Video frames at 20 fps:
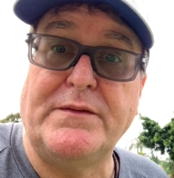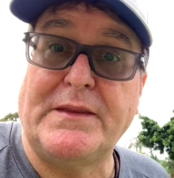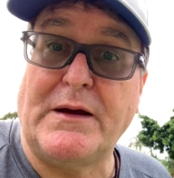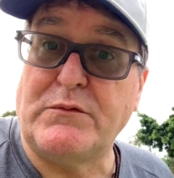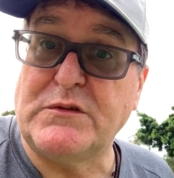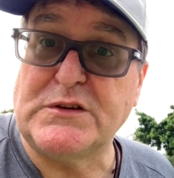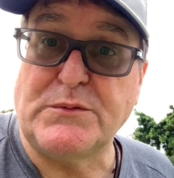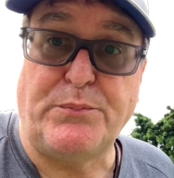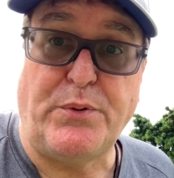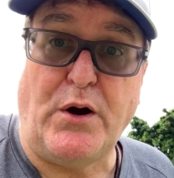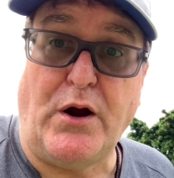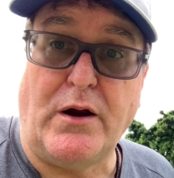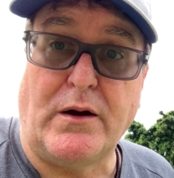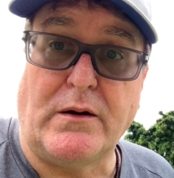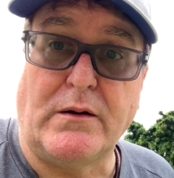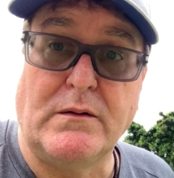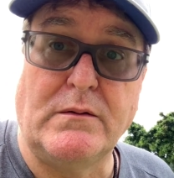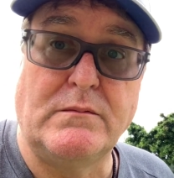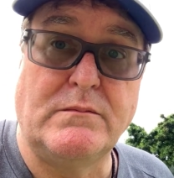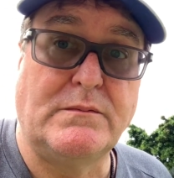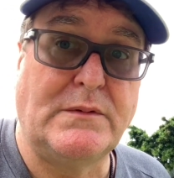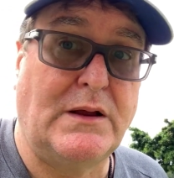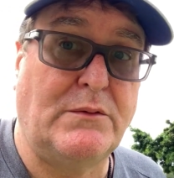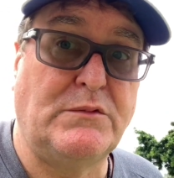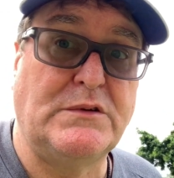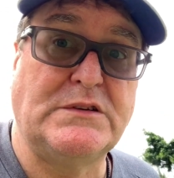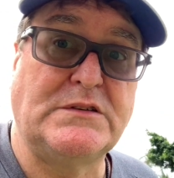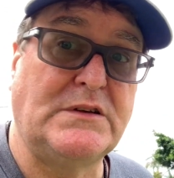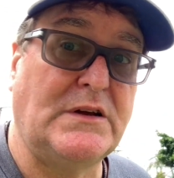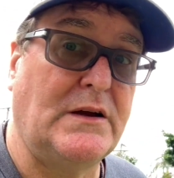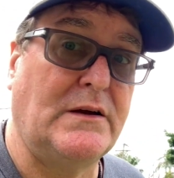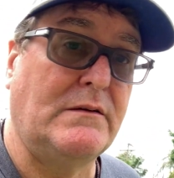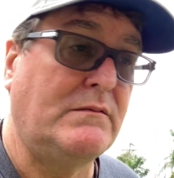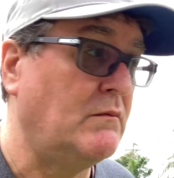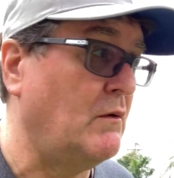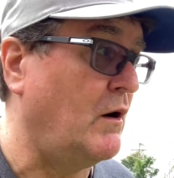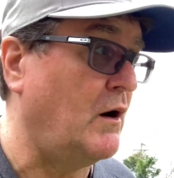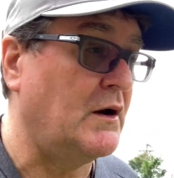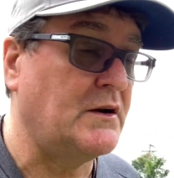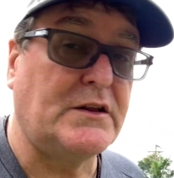was a par. That was
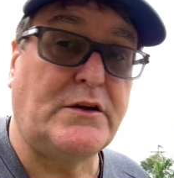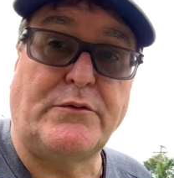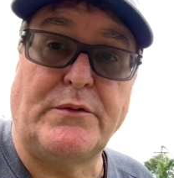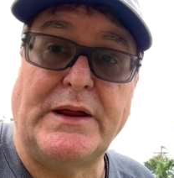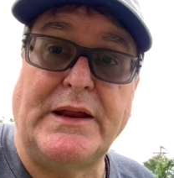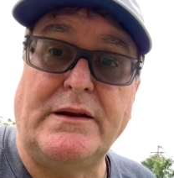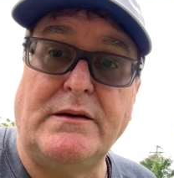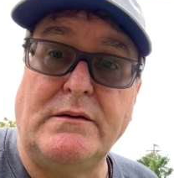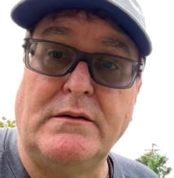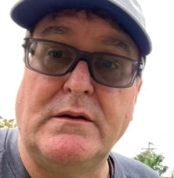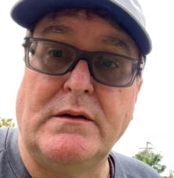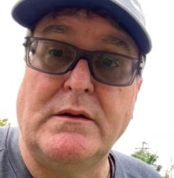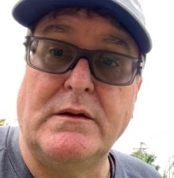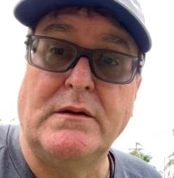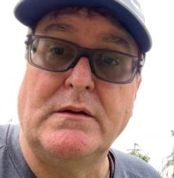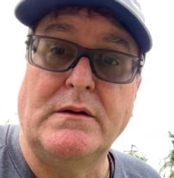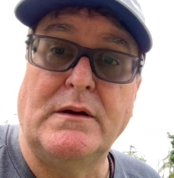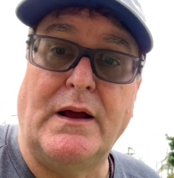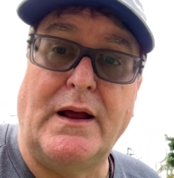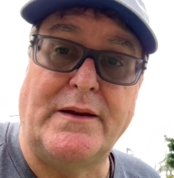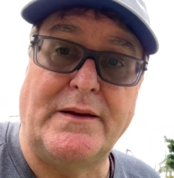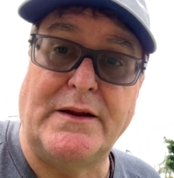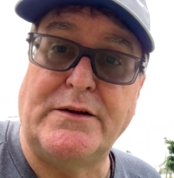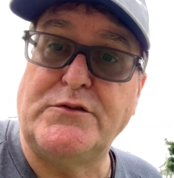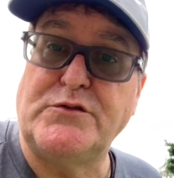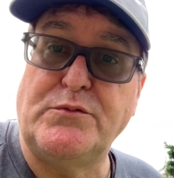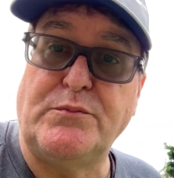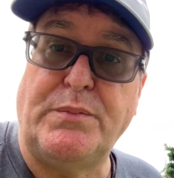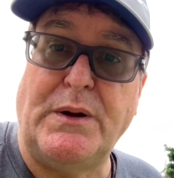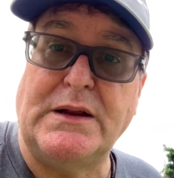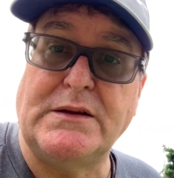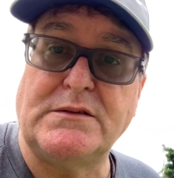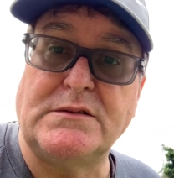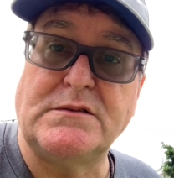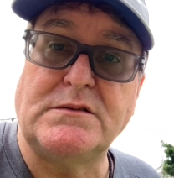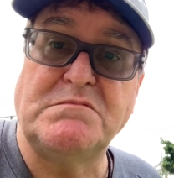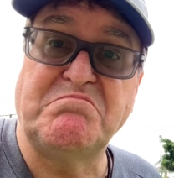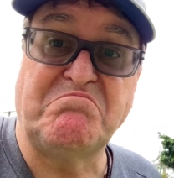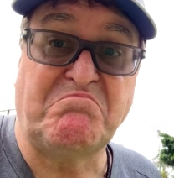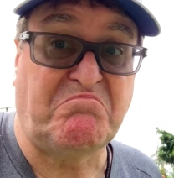on the green and then 2 putts.
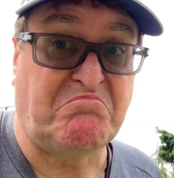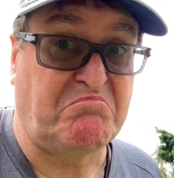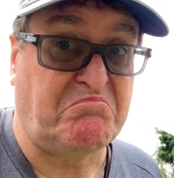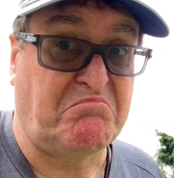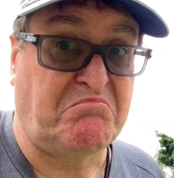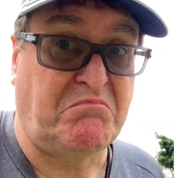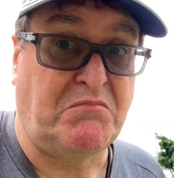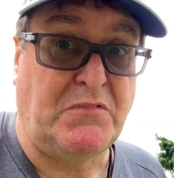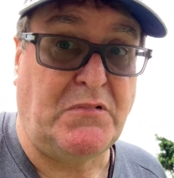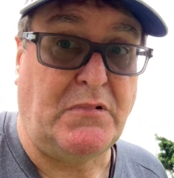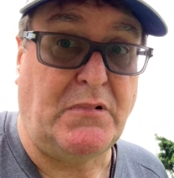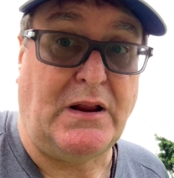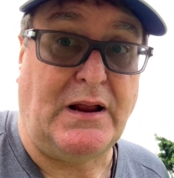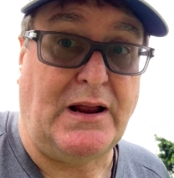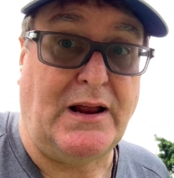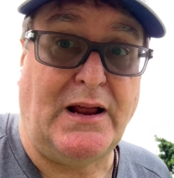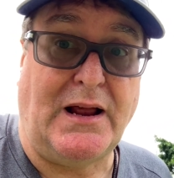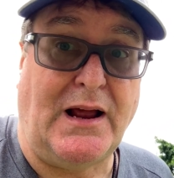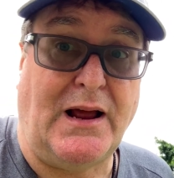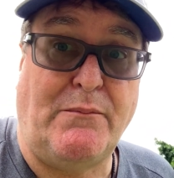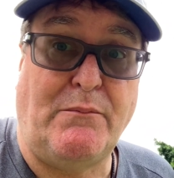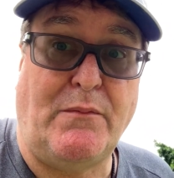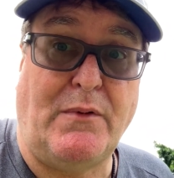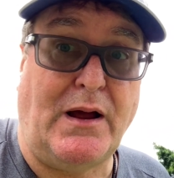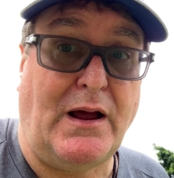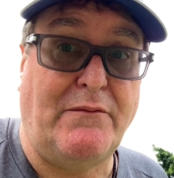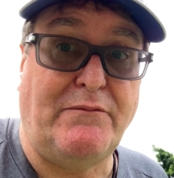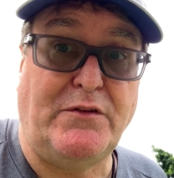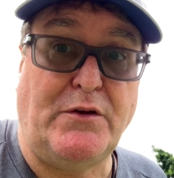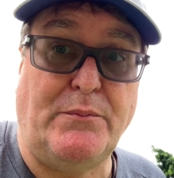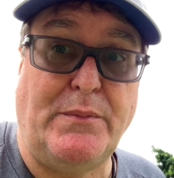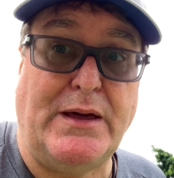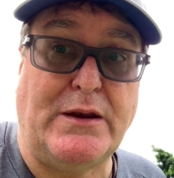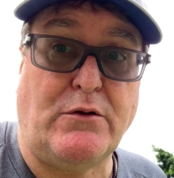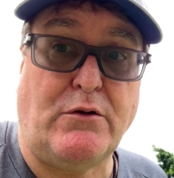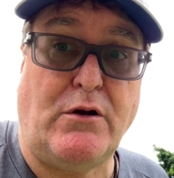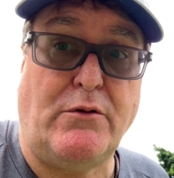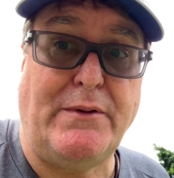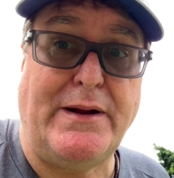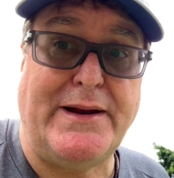I feel better
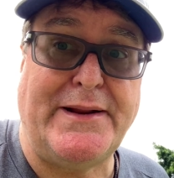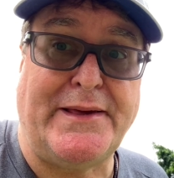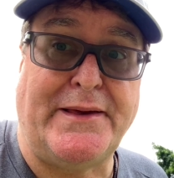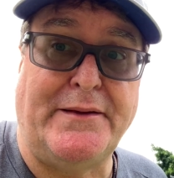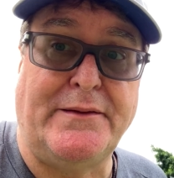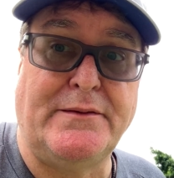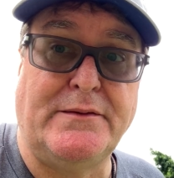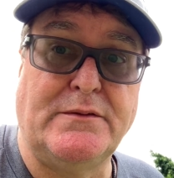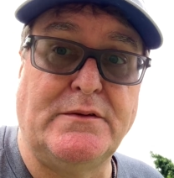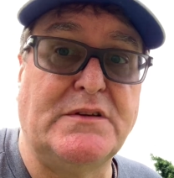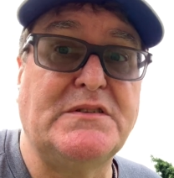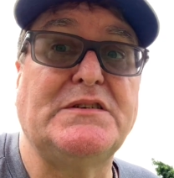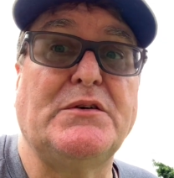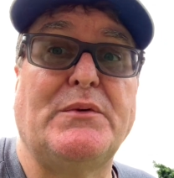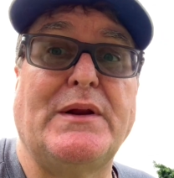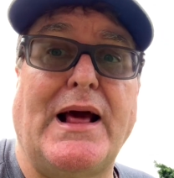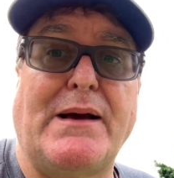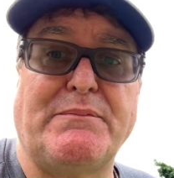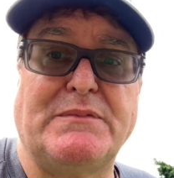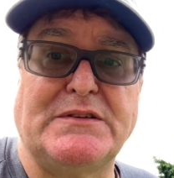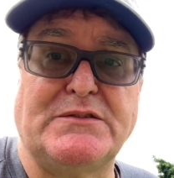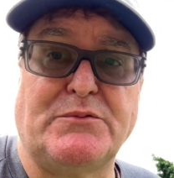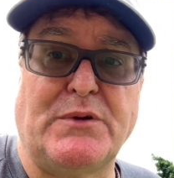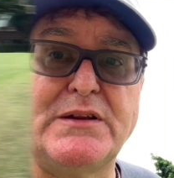already. We'll see what happens the rest